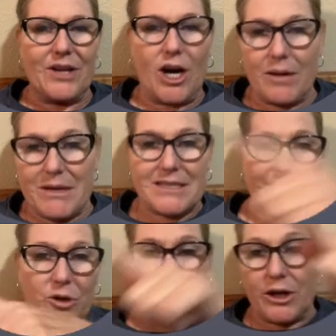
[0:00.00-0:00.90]
armies that
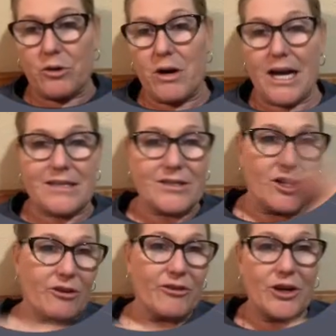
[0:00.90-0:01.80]
are going
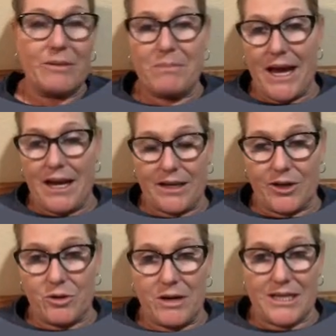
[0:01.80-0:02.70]
over and back
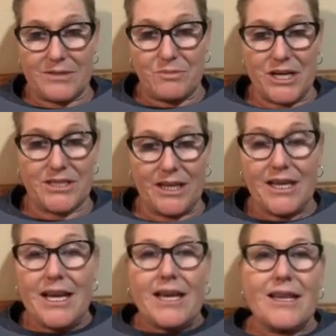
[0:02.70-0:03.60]
across Prussia.
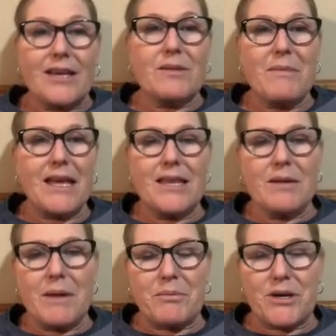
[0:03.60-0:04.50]
Now, the main thing
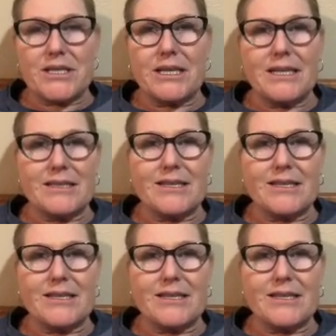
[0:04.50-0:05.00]
about Prussia is